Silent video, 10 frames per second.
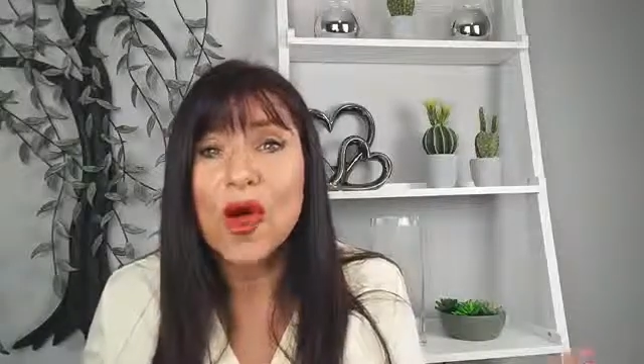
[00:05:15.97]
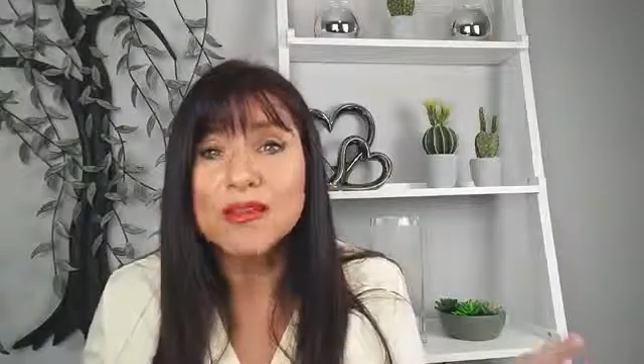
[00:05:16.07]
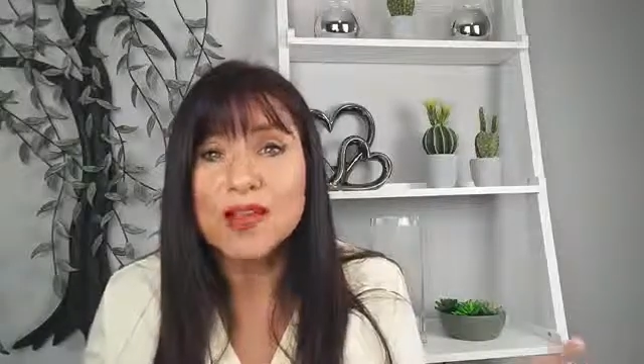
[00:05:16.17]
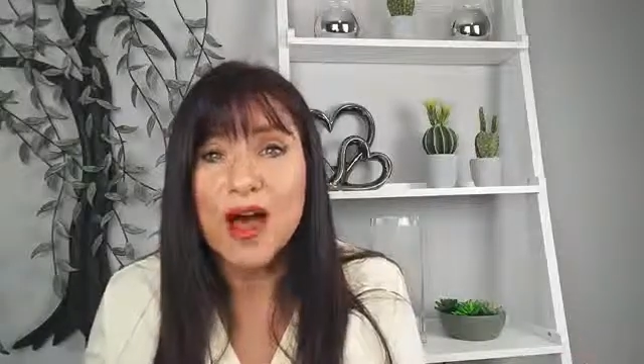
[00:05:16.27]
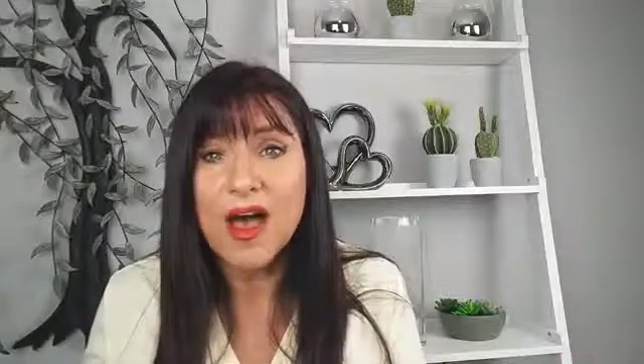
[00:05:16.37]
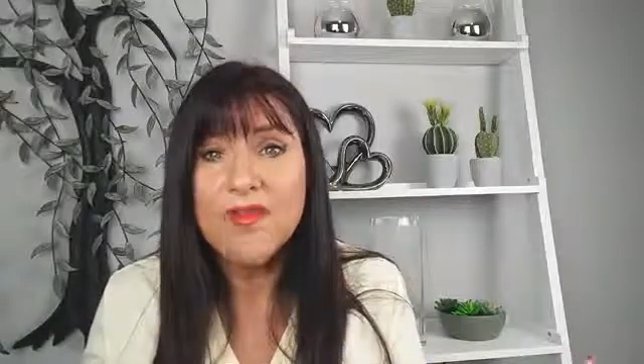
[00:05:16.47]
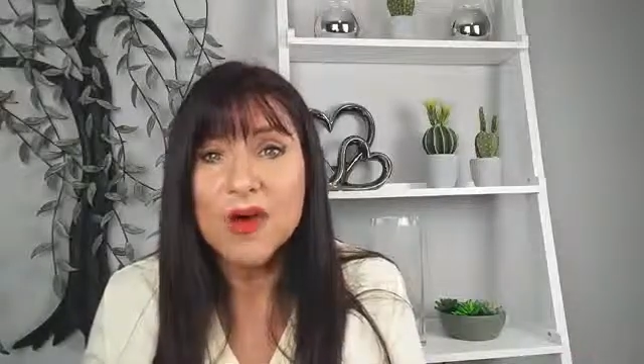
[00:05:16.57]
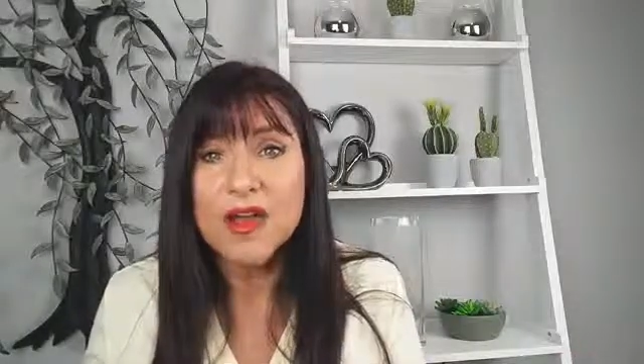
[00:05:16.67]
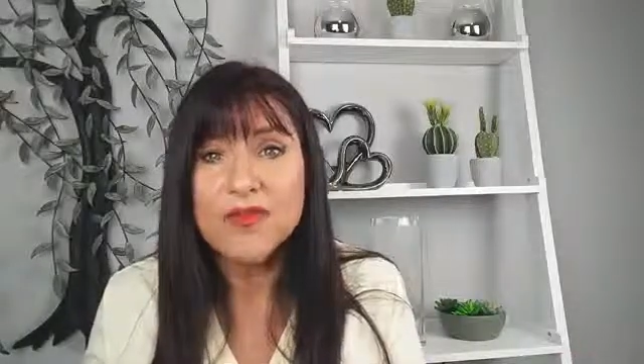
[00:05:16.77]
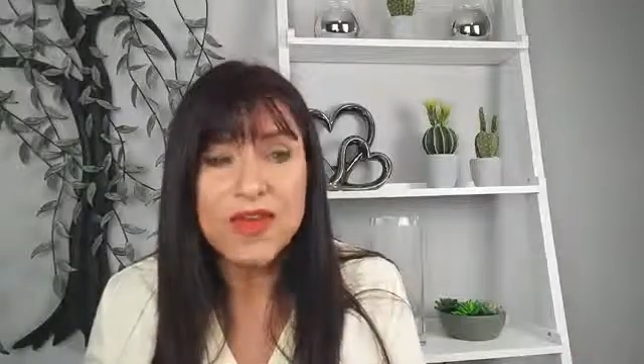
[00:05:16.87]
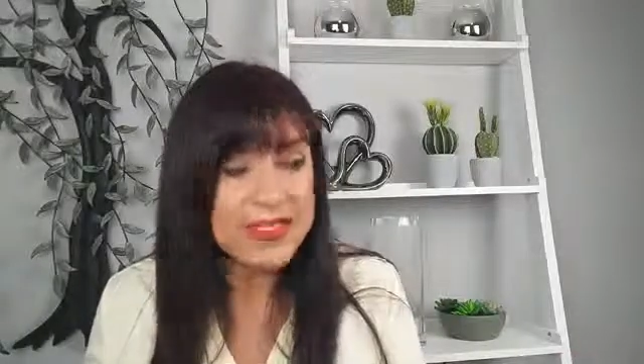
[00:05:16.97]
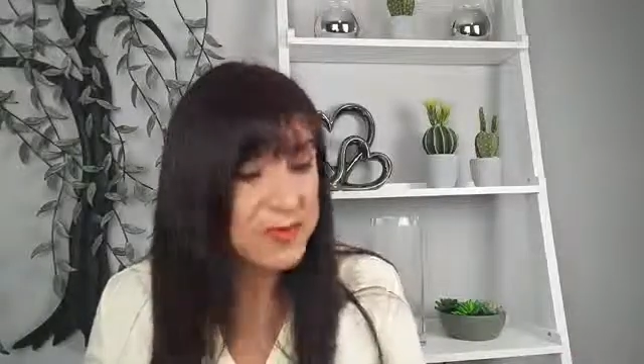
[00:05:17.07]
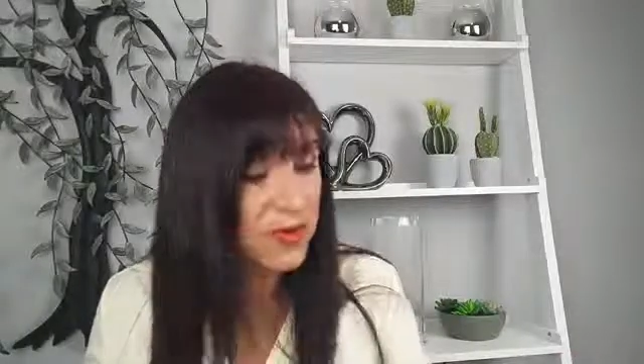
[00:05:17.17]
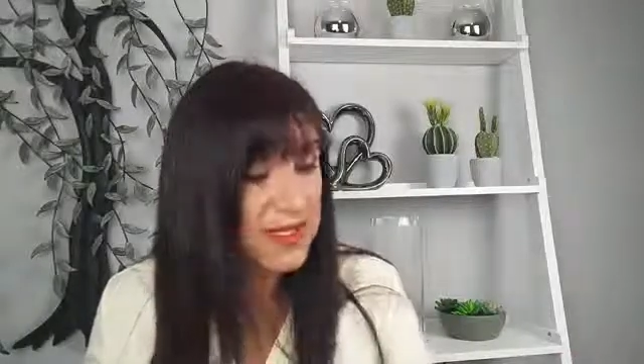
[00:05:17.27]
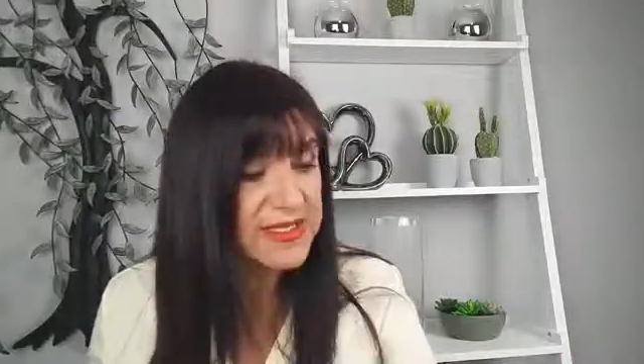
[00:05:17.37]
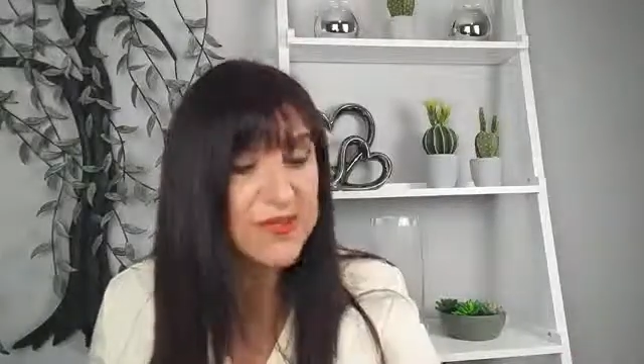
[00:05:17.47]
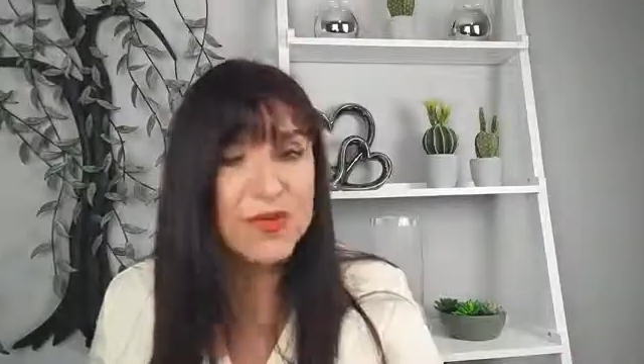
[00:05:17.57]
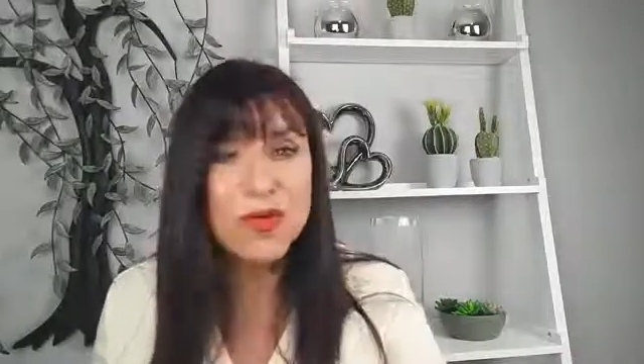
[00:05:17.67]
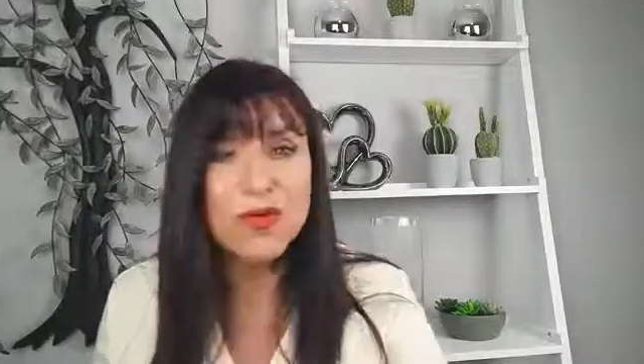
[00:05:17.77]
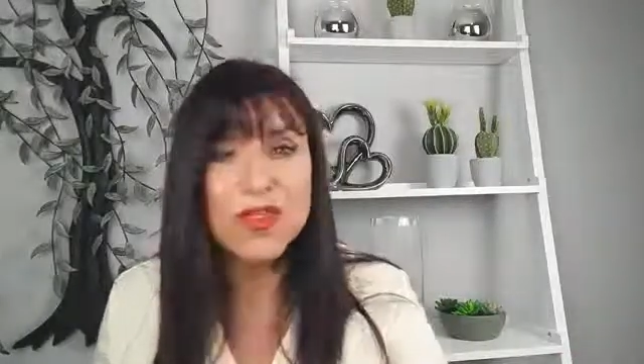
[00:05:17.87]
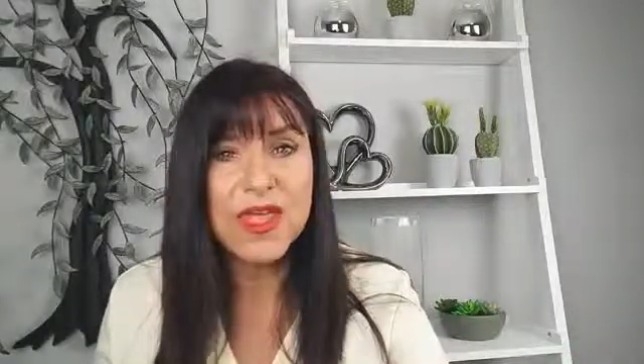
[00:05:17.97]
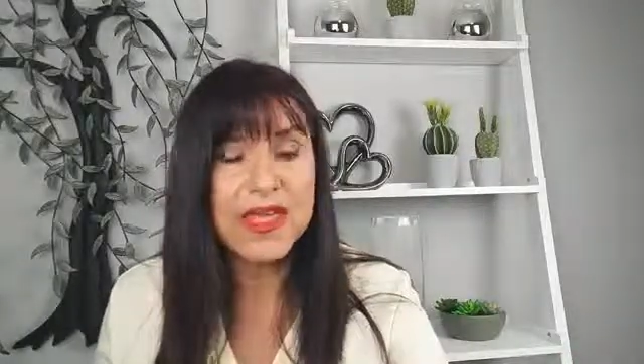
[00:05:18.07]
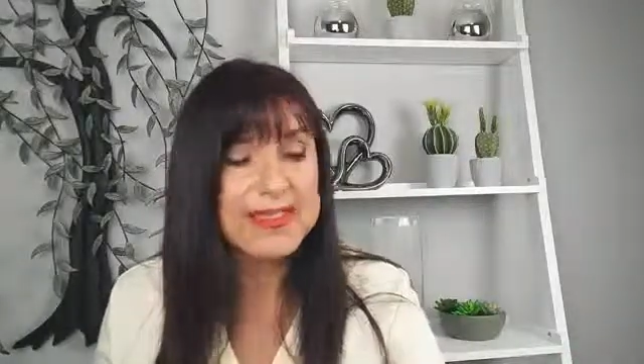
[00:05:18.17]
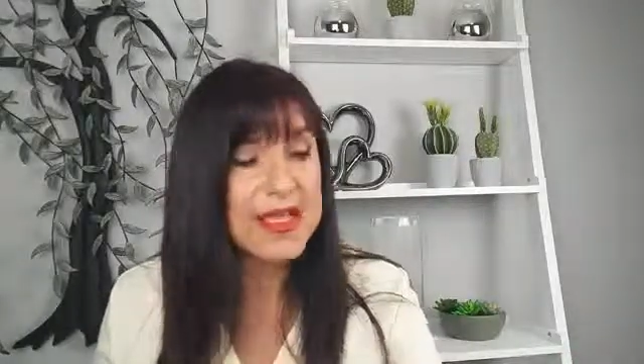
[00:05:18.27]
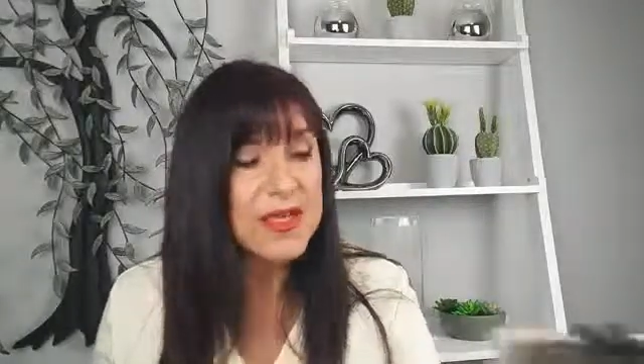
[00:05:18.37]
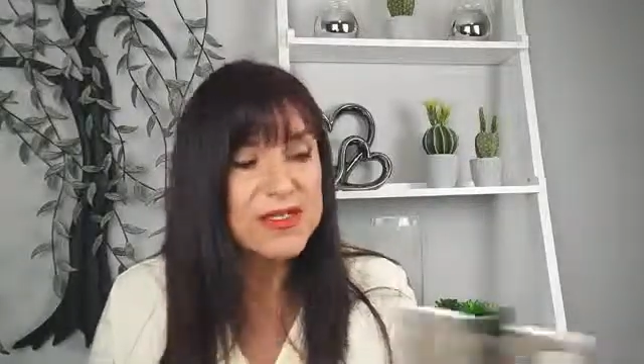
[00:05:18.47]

live on Facebook is a few things.